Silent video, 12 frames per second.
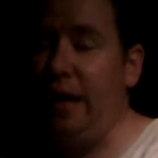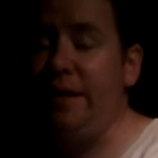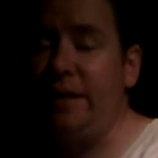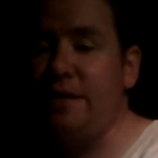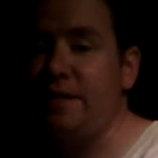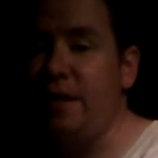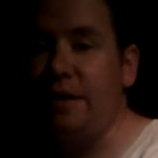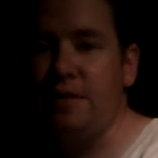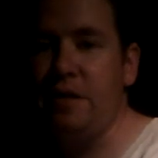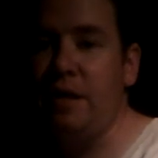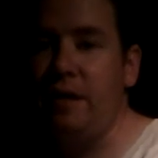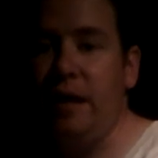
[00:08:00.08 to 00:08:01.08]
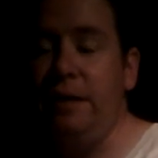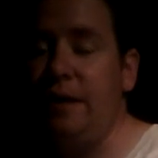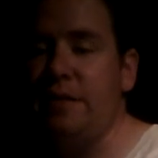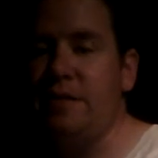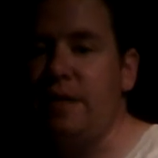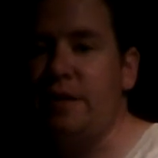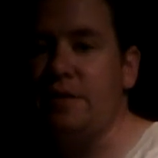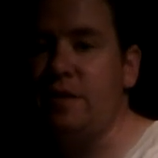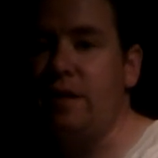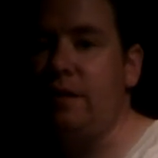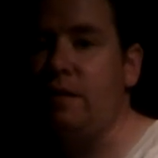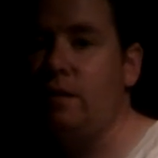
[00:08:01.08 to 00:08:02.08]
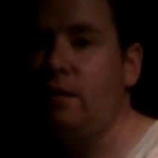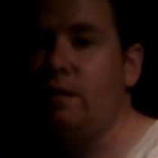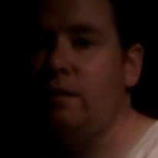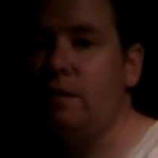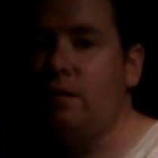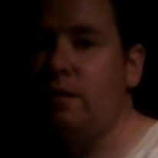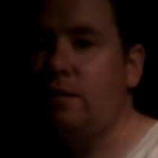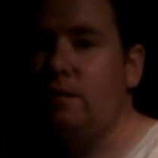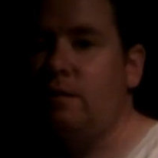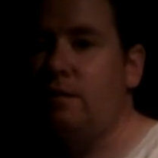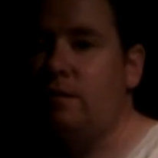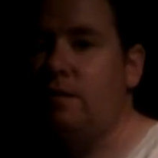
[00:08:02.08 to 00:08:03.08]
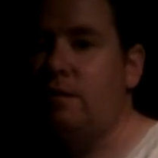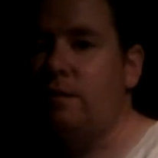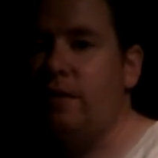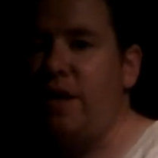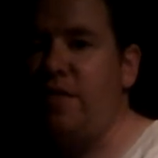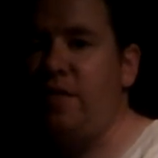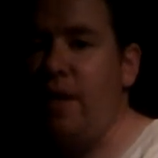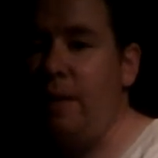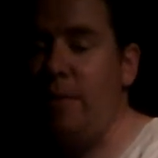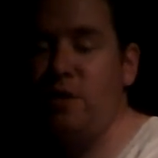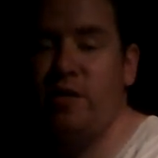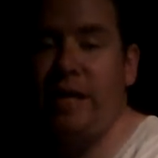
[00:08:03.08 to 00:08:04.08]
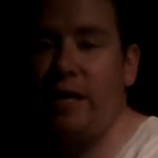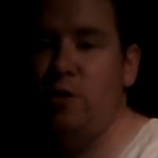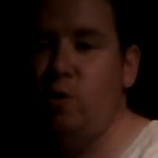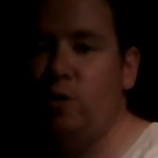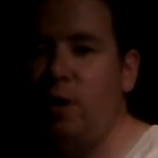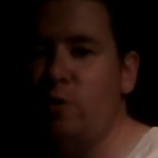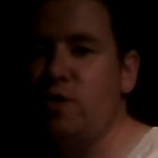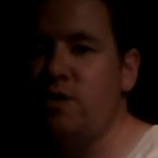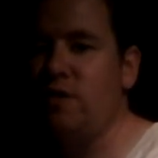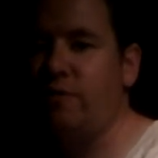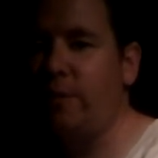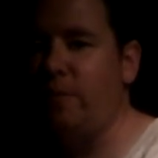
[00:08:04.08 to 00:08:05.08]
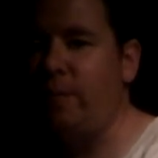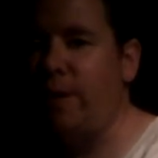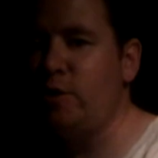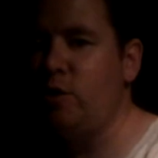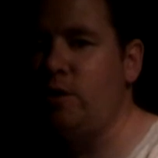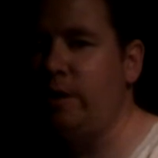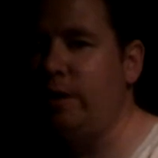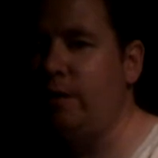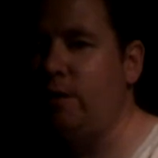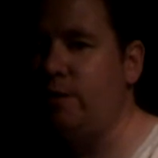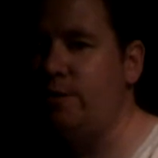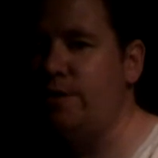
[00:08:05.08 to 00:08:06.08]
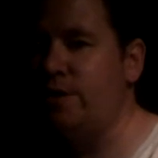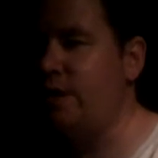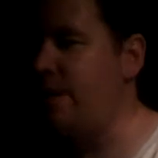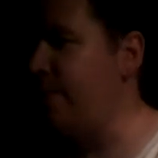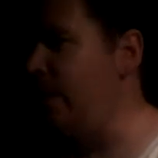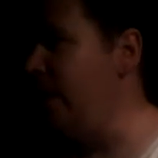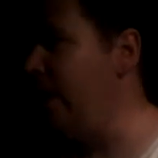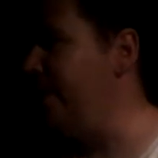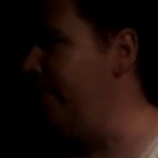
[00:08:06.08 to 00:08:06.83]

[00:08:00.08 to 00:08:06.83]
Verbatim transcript: I think it's the NSA. I think it's the NSA. They, I must have got too close to some information, and they're just keeping an eye